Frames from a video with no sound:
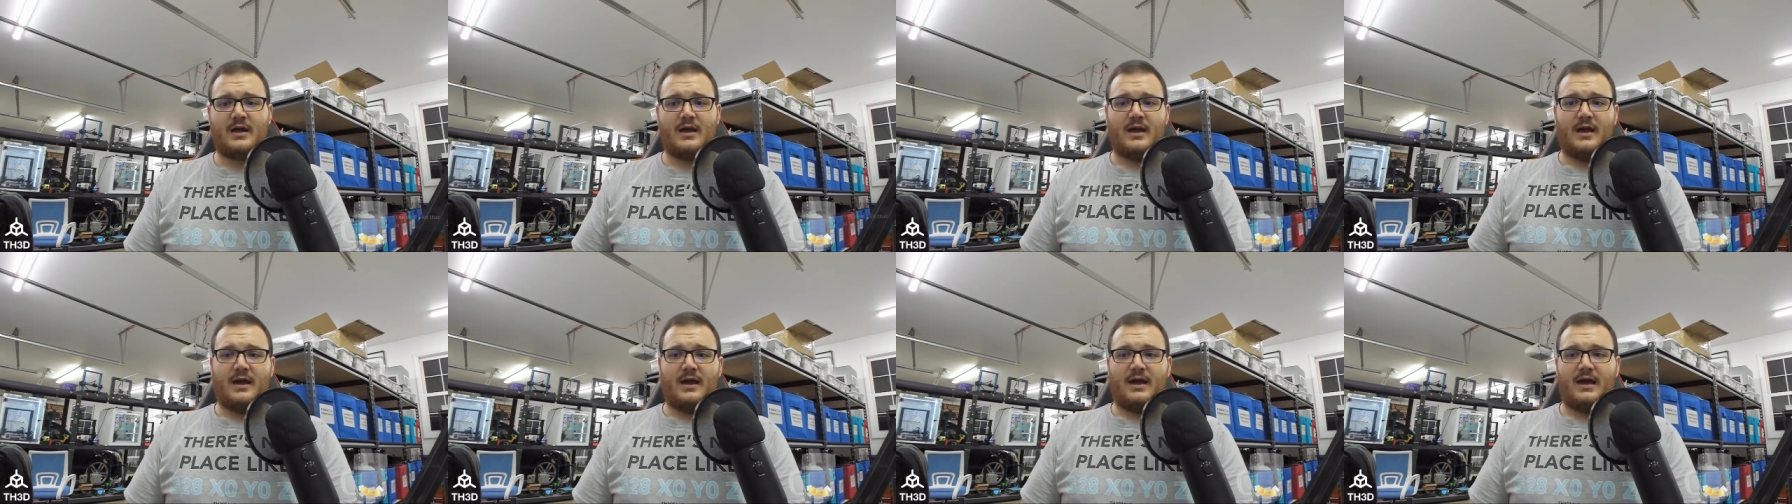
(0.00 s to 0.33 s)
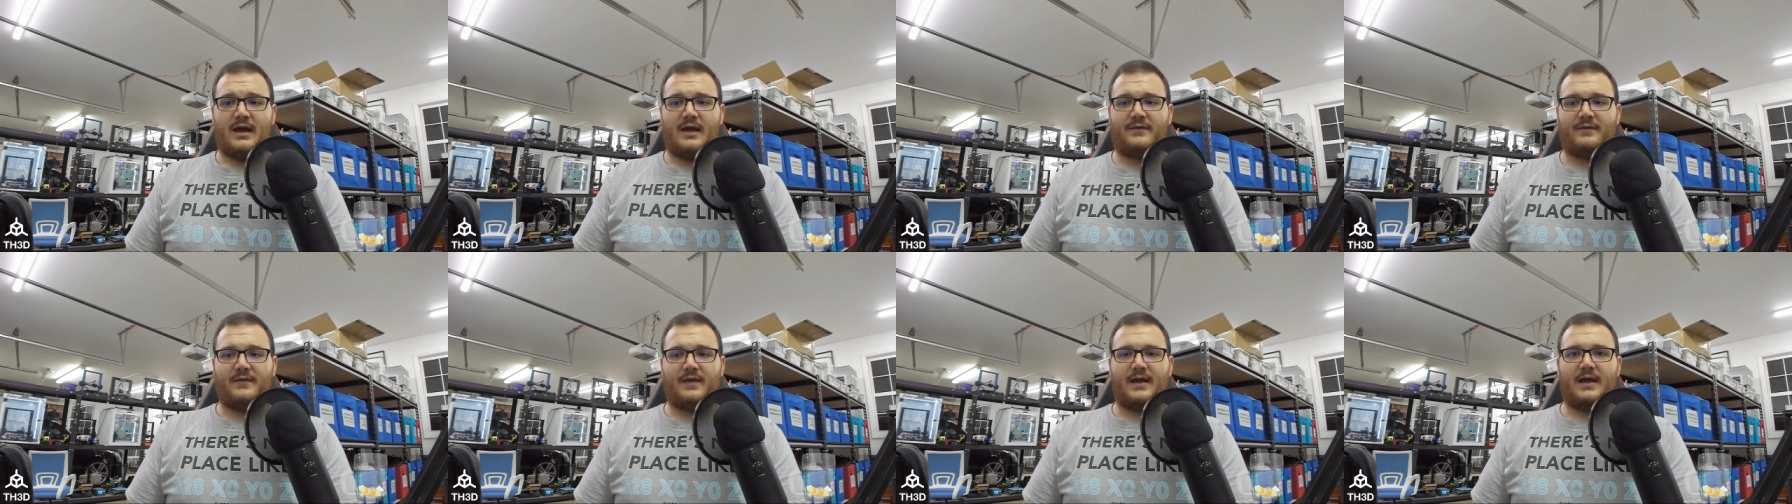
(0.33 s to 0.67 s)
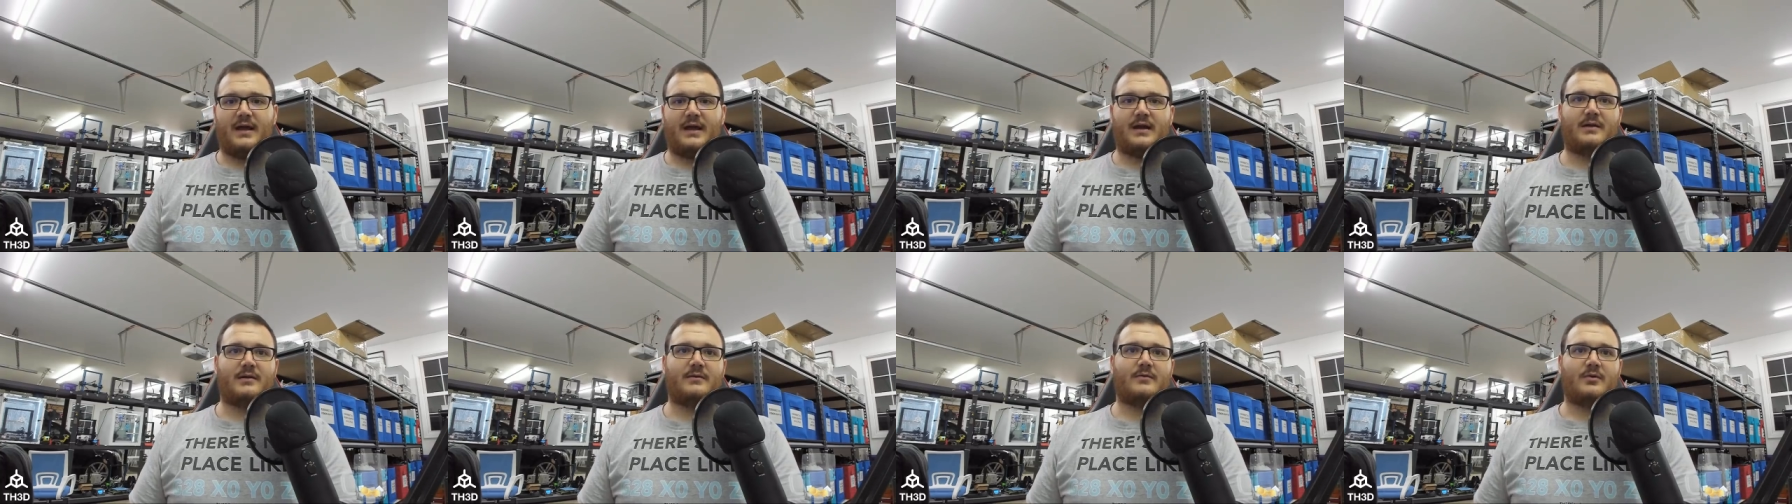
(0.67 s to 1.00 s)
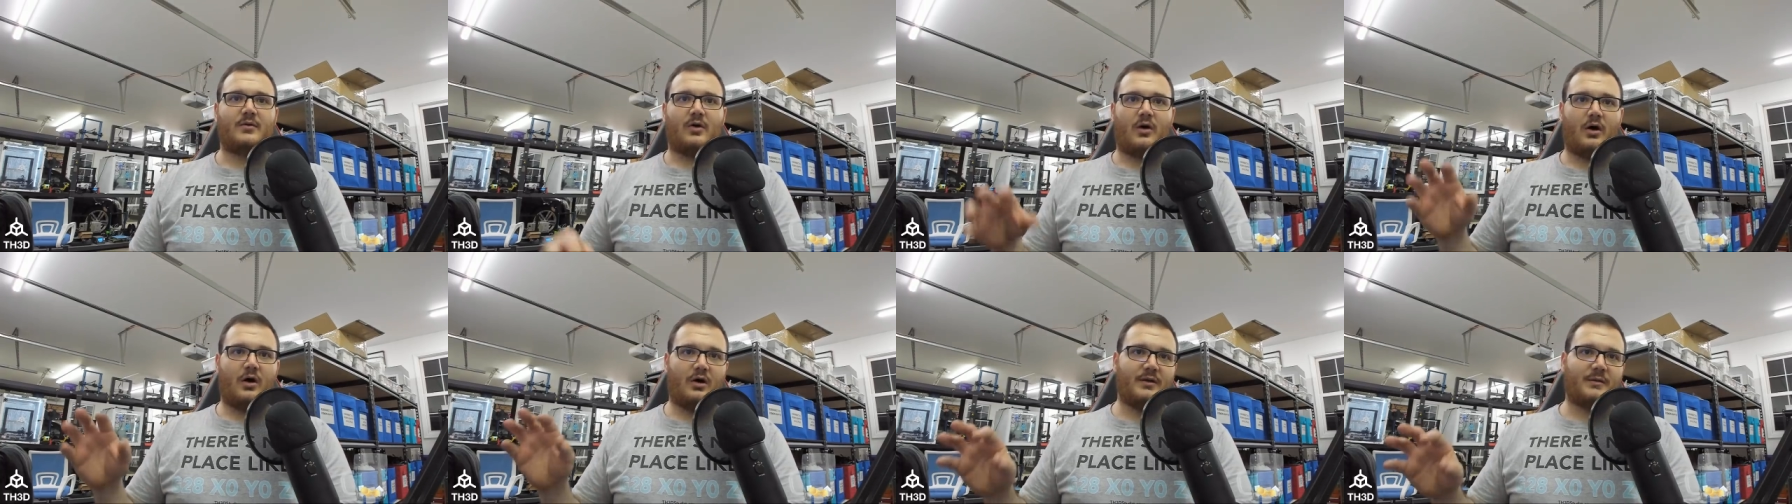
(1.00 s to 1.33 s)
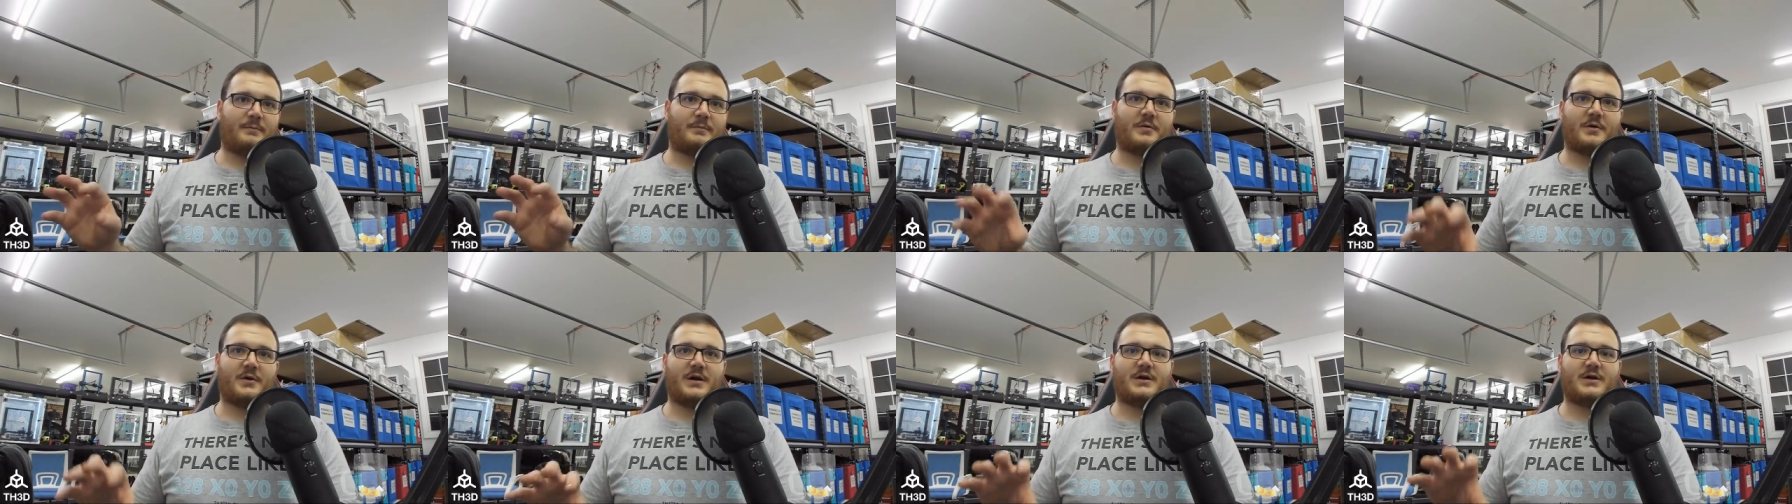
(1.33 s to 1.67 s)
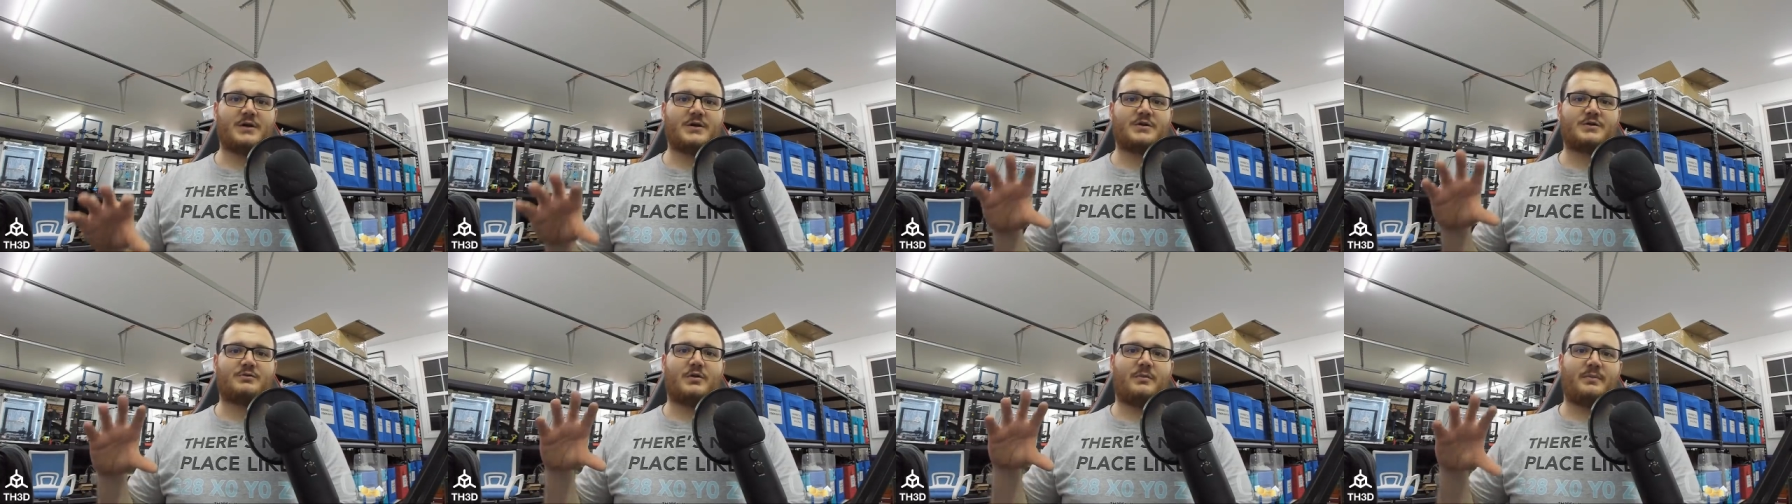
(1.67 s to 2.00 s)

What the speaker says: And then all the printers will